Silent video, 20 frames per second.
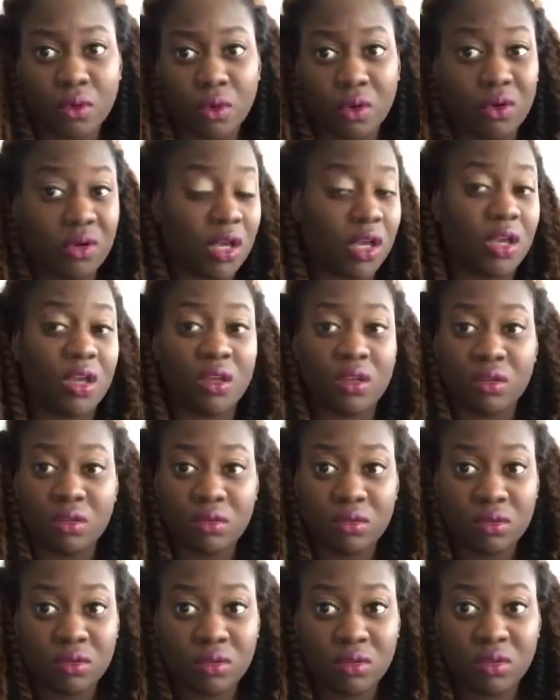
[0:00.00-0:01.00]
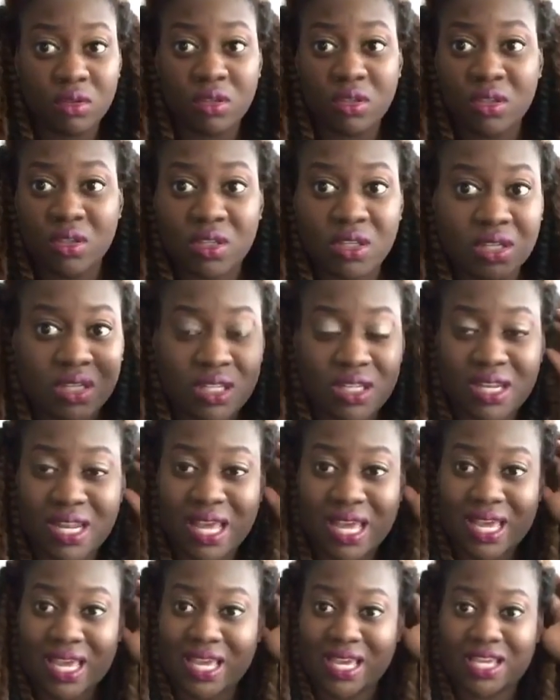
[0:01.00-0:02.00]
okay.
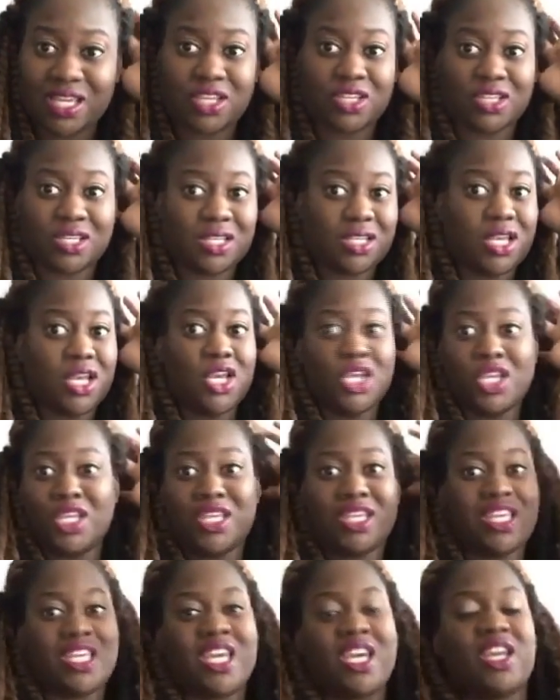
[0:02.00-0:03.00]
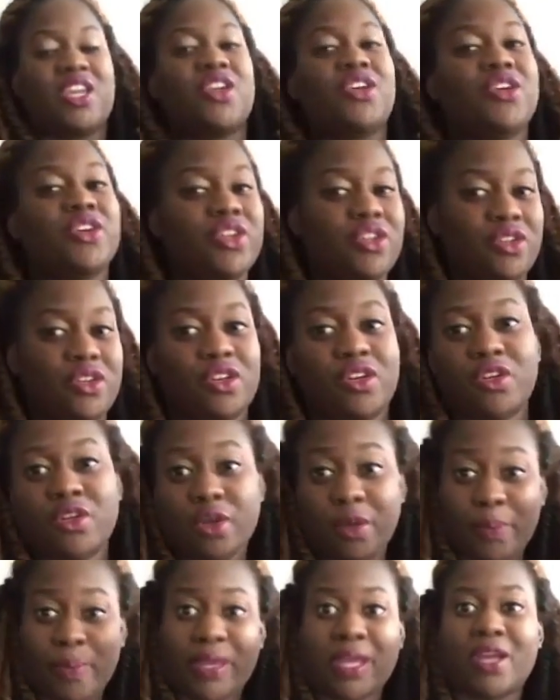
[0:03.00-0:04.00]
Like, yeah, you're
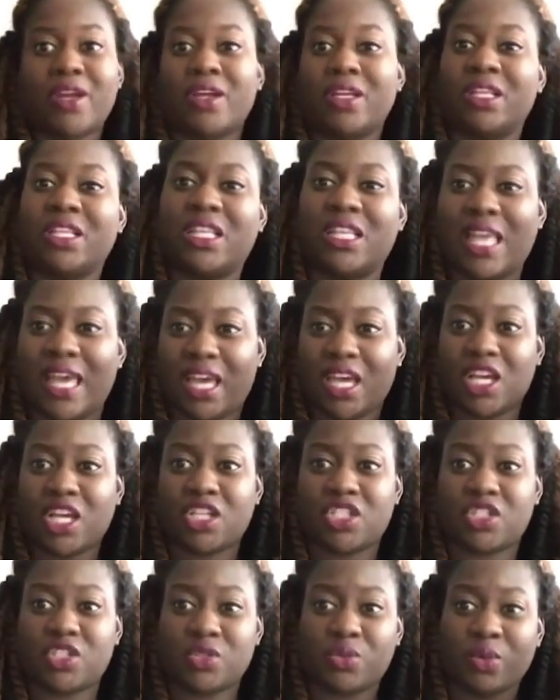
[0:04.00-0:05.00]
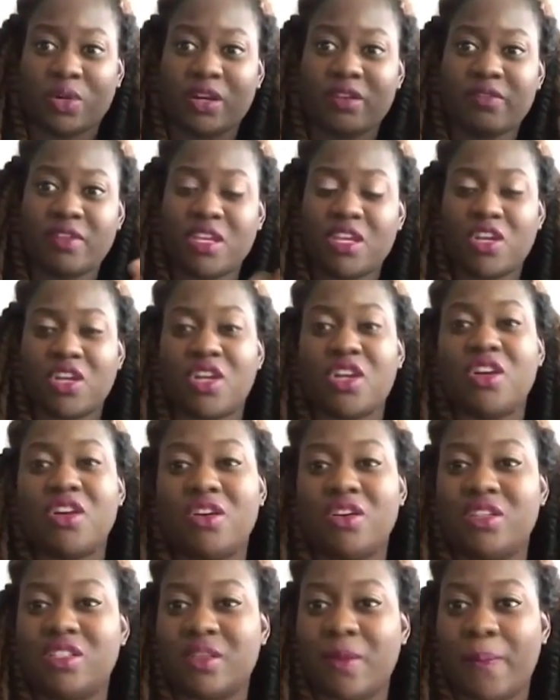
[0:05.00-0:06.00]
apparently like swerving
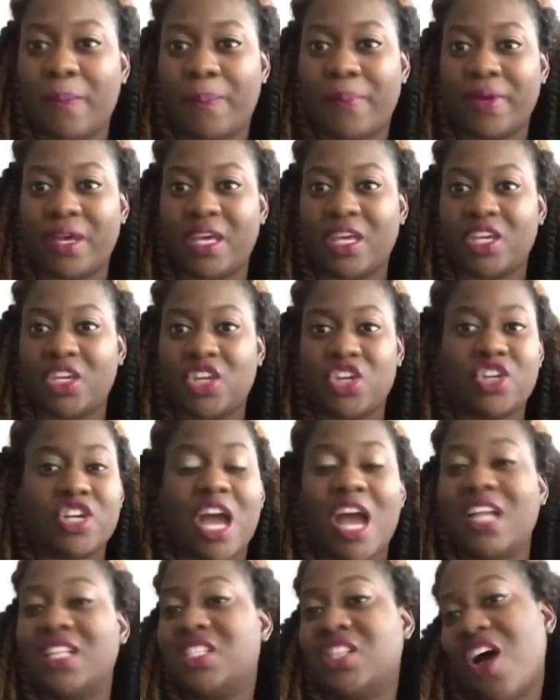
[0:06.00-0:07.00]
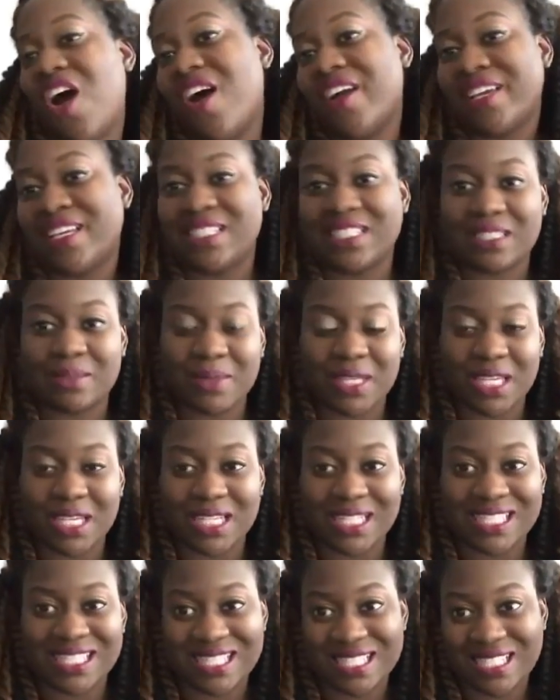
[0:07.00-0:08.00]
girls, but you're not talking to me
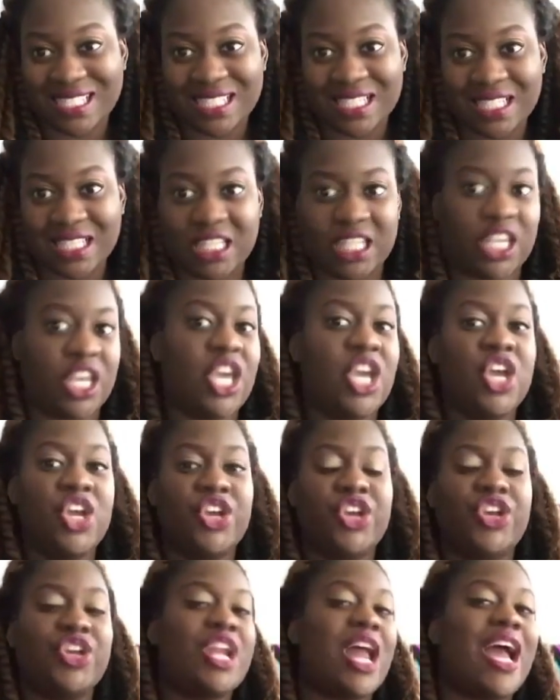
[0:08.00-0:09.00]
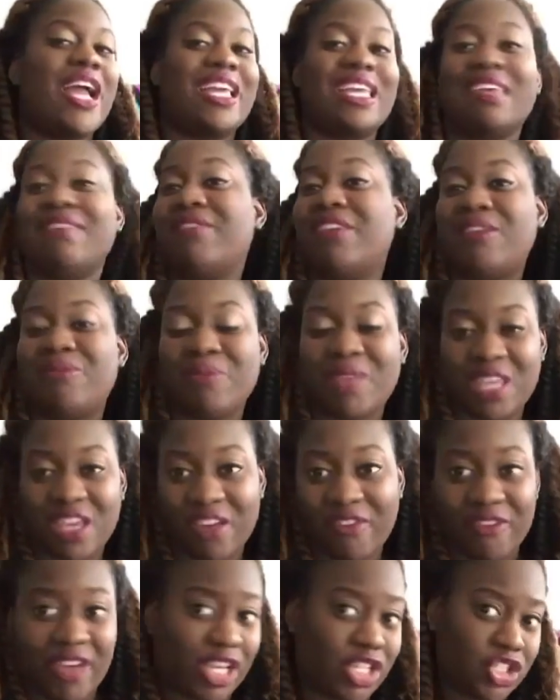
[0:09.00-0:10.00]
consistently. You're not giving me
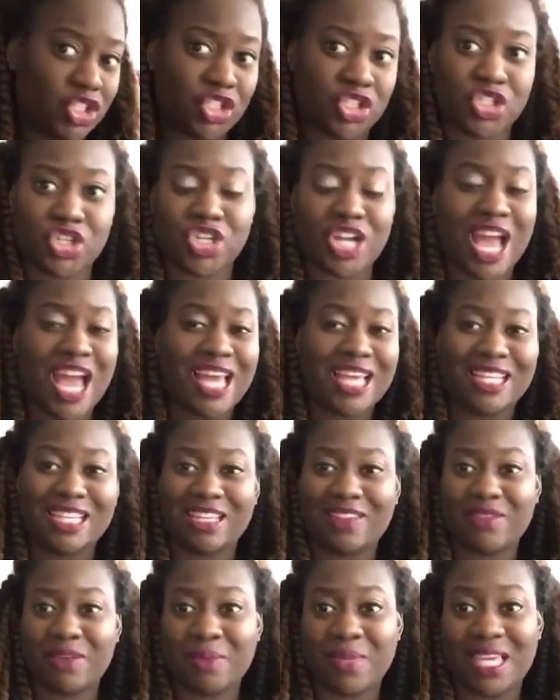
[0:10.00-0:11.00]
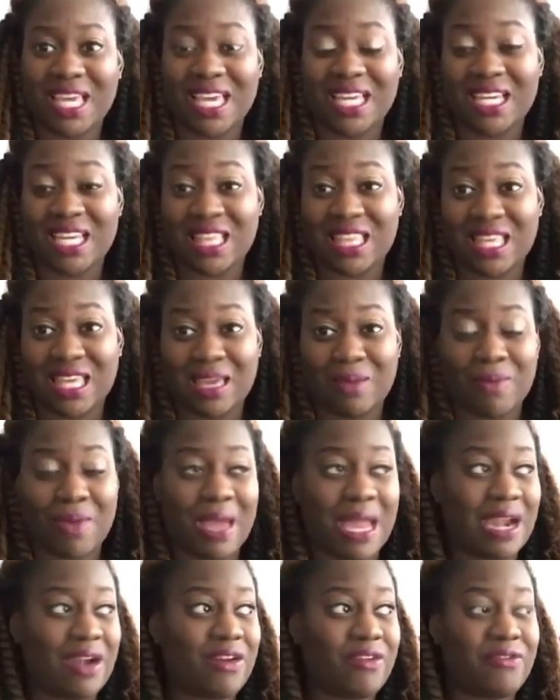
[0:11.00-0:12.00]
affection. You're not giving me anything.
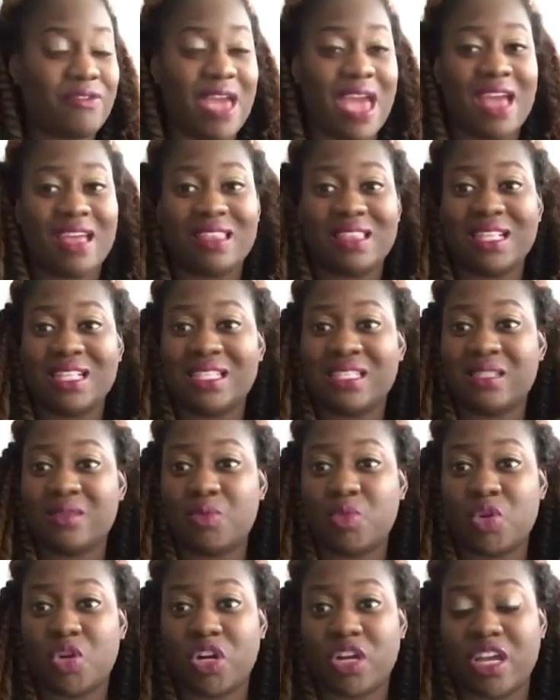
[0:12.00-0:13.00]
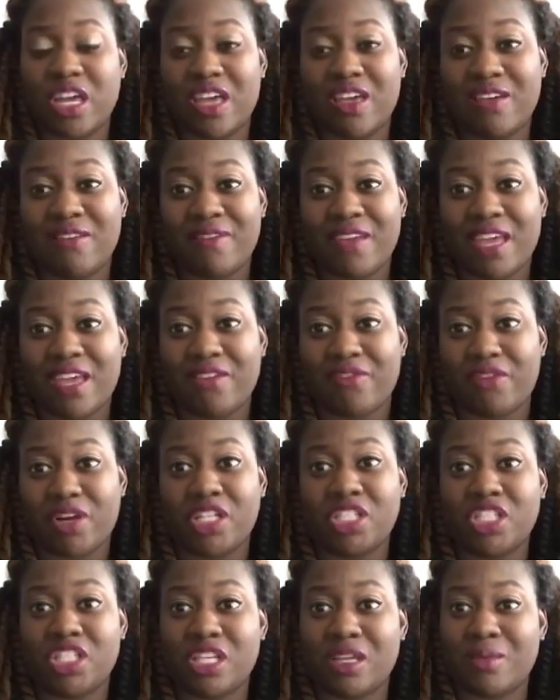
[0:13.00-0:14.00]
Matter of fact, this is more of a
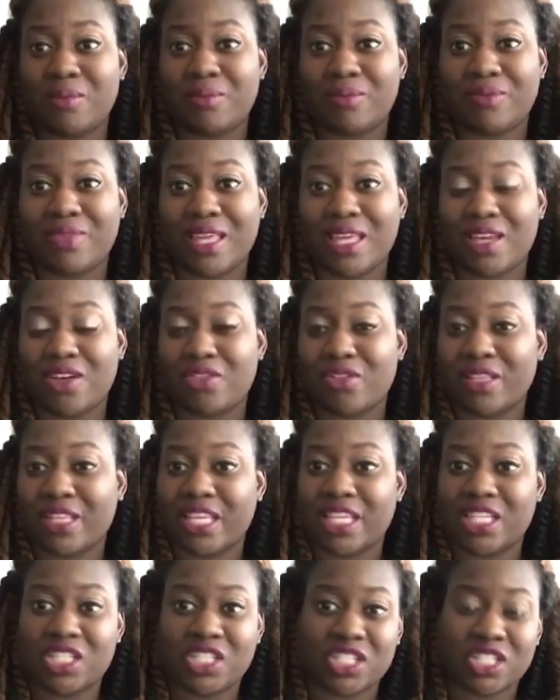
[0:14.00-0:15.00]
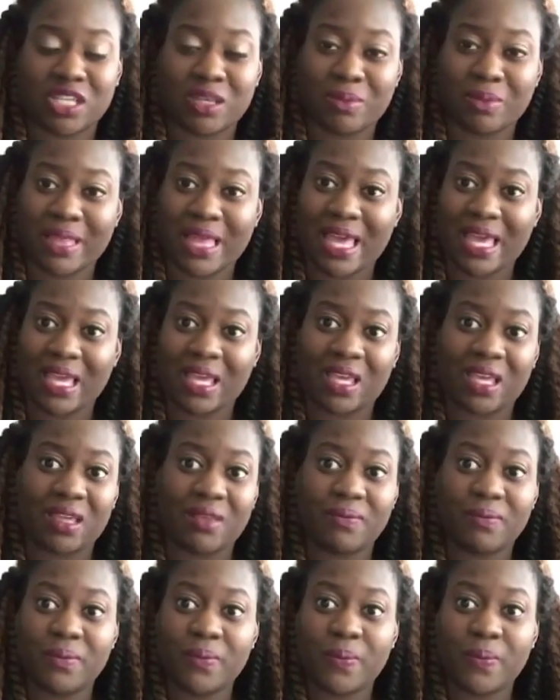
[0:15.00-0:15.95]
friendship than a relationship. Like,